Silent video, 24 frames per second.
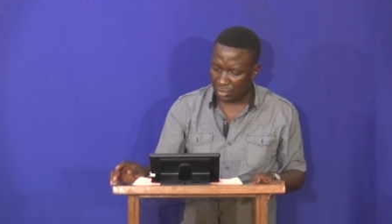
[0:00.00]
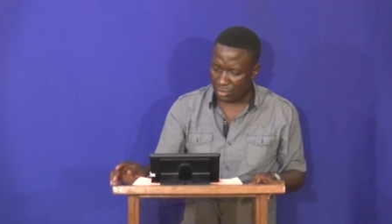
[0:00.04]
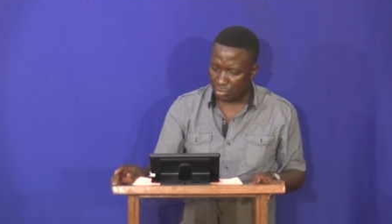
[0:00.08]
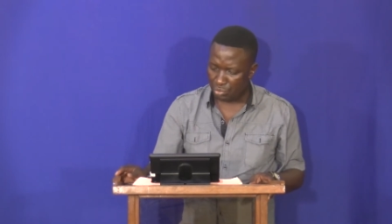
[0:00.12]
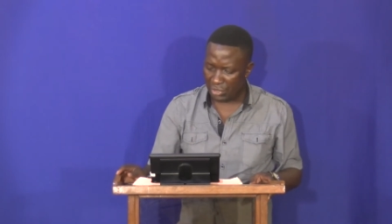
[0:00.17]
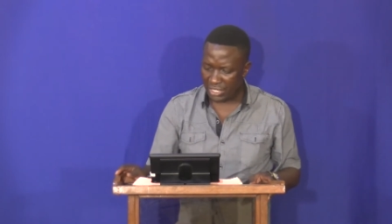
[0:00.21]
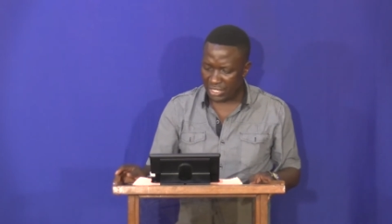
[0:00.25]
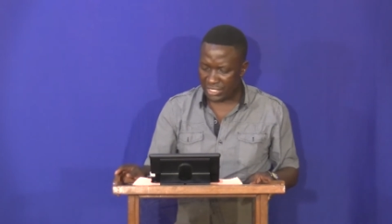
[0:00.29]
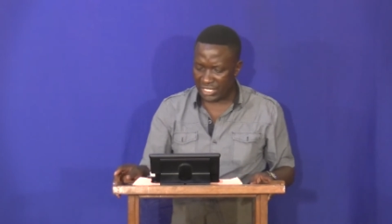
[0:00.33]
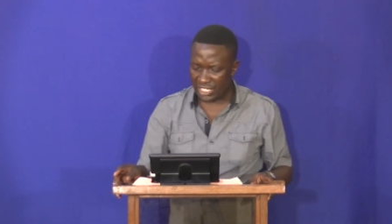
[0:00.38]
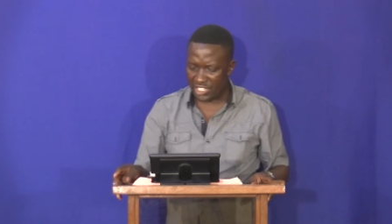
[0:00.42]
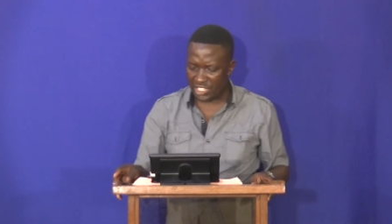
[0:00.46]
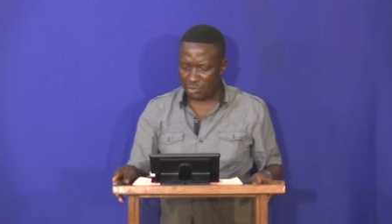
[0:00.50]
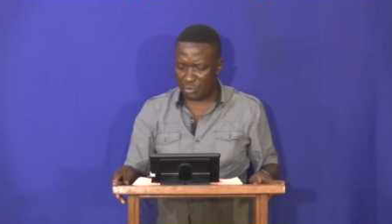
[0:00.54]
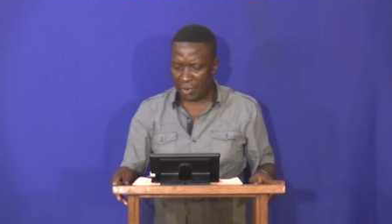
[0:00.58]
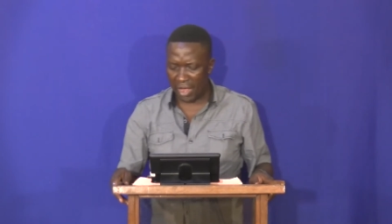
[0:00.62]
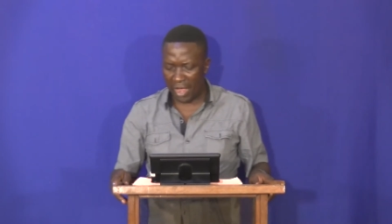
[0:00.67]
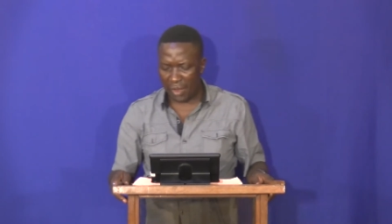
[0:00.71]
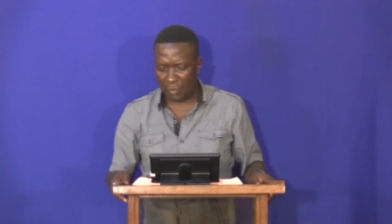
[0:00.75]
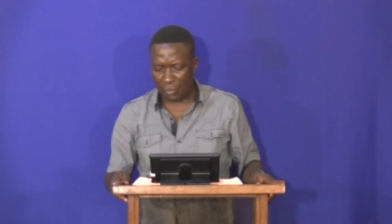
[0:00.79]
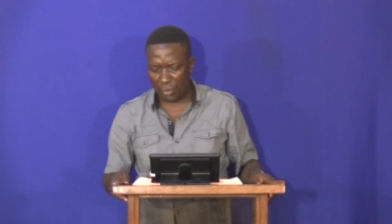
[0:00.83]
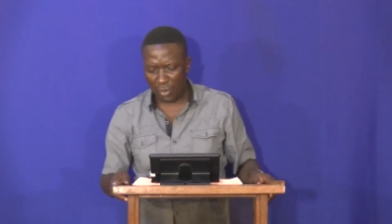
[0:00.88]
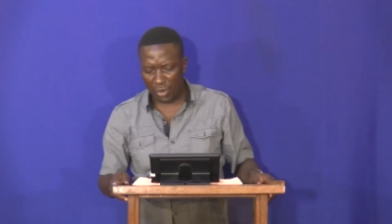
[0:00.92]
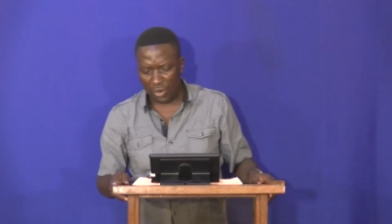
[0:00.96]
Message
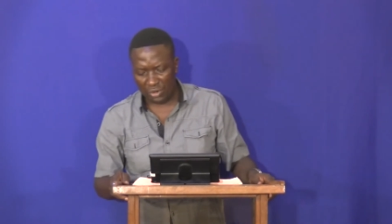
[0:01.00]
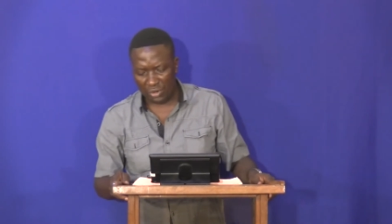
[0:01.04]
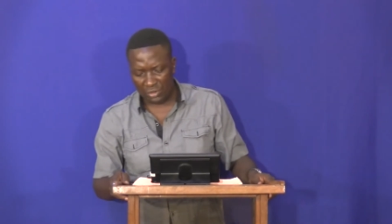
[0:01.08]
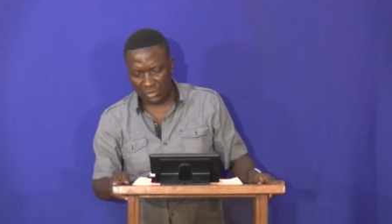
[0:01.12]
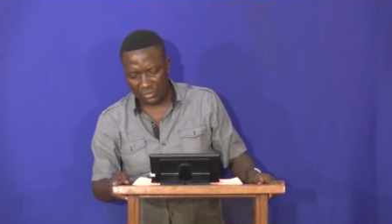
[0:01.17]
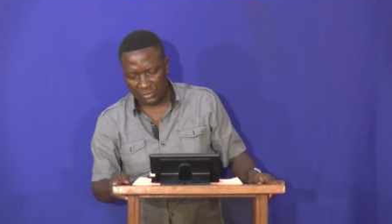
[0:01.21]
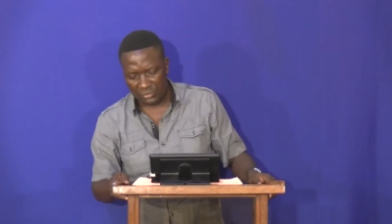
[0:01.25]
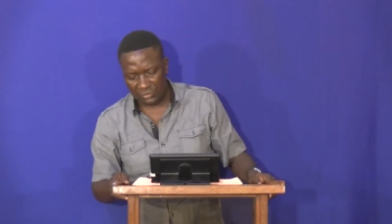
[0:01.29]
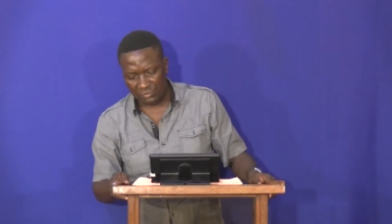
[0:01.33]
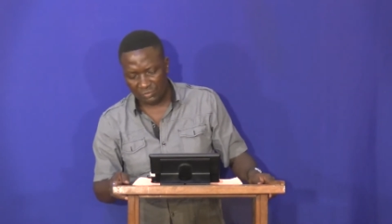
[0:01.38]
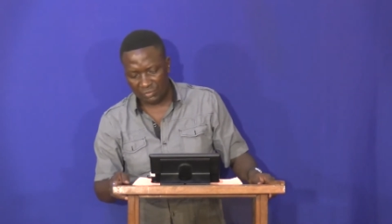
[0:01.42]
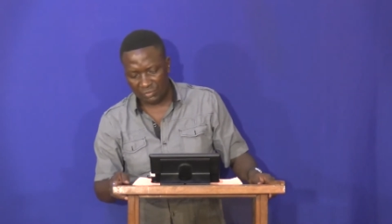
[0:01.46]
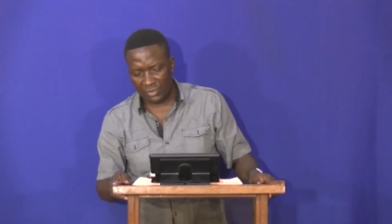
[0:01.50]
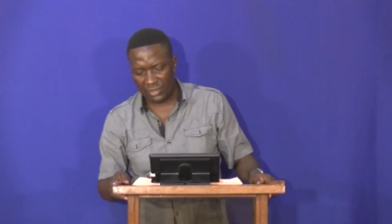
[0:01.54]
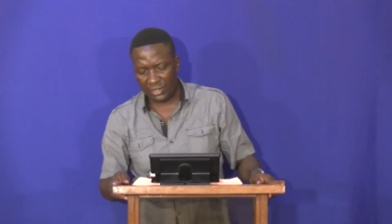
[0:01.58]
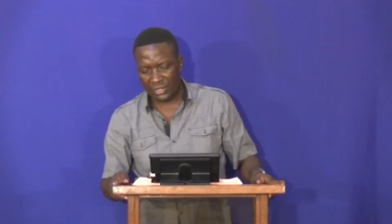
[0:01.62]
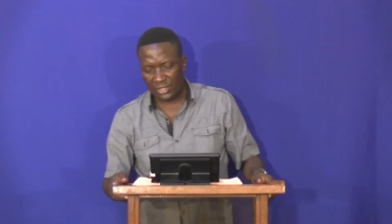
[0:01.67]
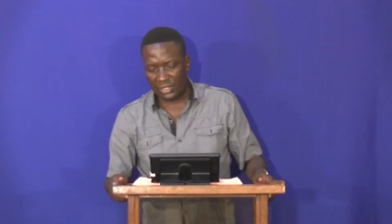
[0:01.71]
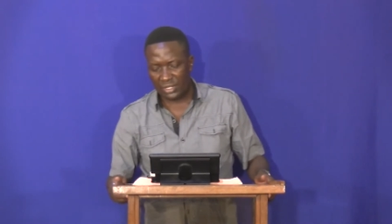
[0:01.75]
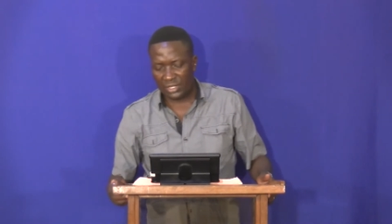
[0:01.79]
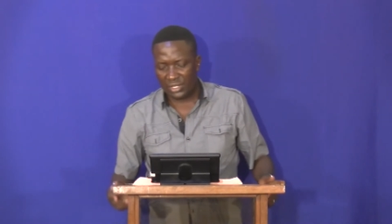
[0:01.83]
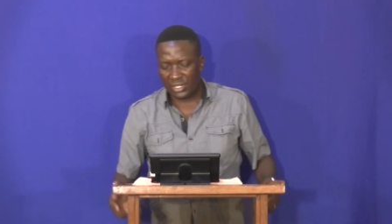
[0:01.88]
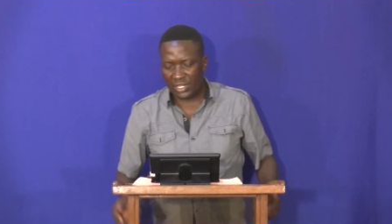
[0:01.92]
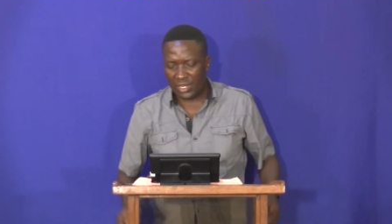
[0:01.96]
Bible,
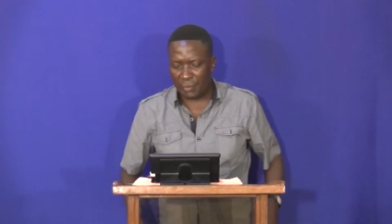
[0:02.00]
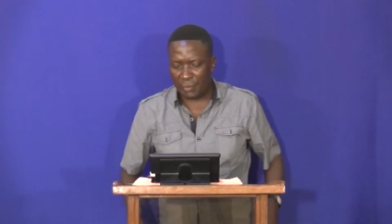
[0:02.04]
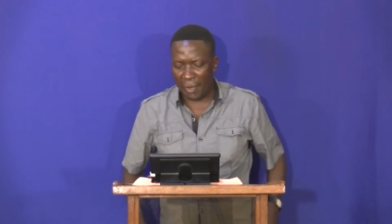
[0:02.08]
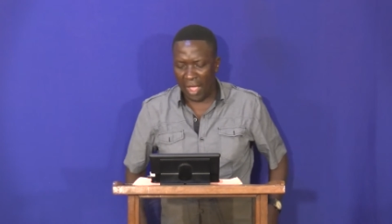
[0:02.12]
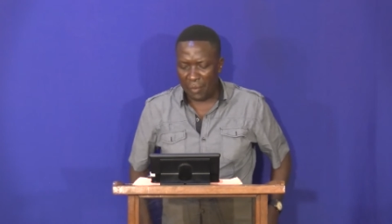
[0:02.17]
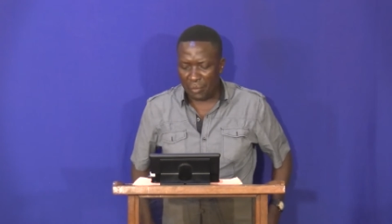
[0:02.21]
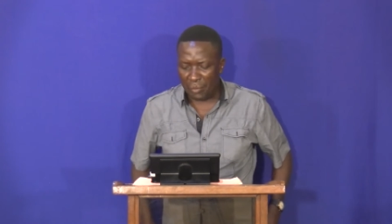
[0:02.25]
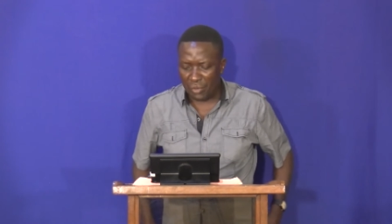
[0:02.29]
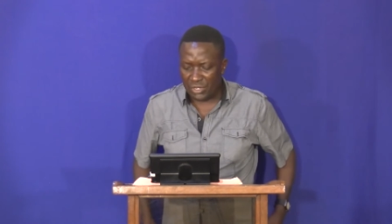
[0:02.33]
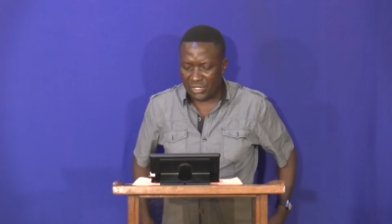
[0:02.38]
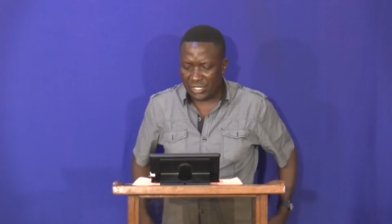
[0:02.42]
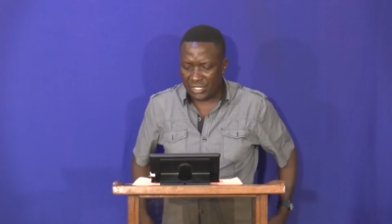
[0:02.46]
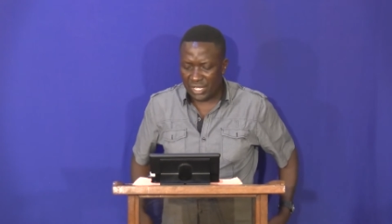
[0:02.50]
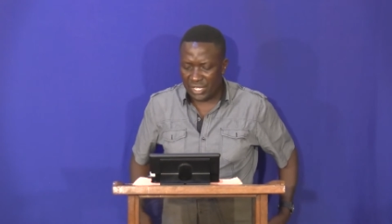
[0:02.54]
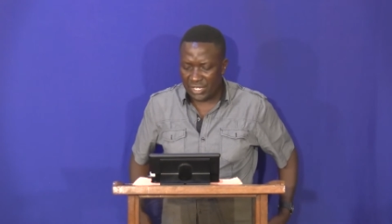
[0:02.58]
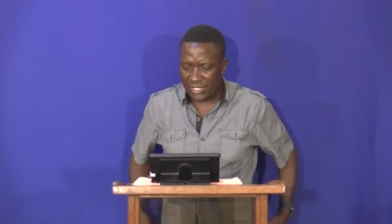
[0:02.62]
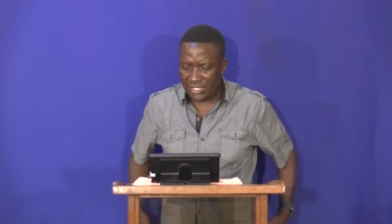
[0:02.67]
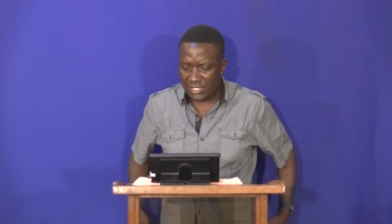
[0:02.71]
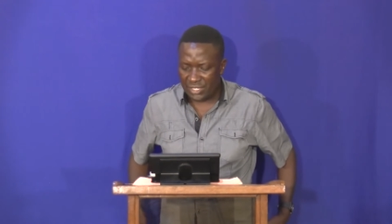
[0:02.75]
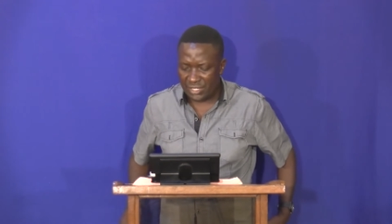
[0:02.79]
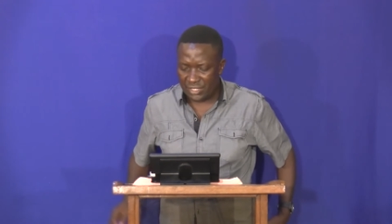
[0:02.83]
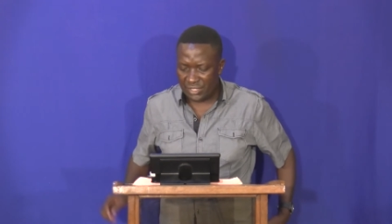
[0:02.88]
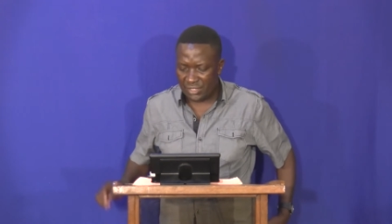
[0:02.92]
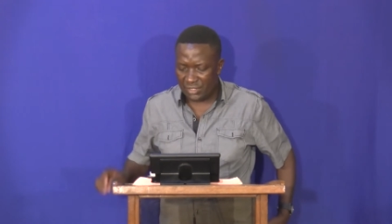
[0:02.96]
the Bible
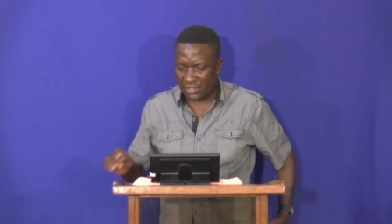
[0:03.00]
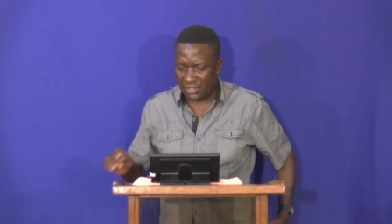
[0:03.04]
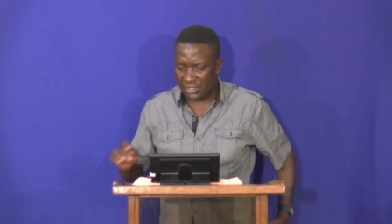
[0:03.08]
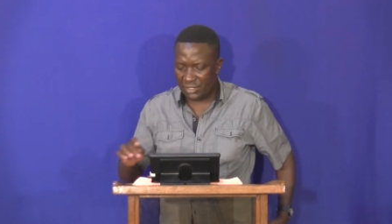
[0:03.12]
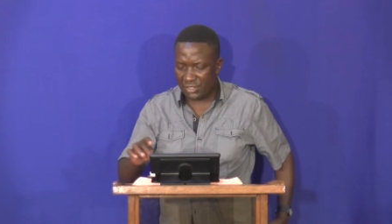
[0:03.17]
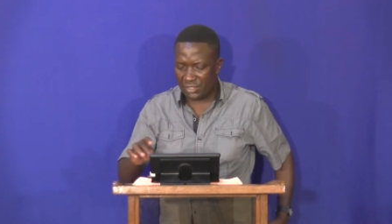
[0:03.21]
says,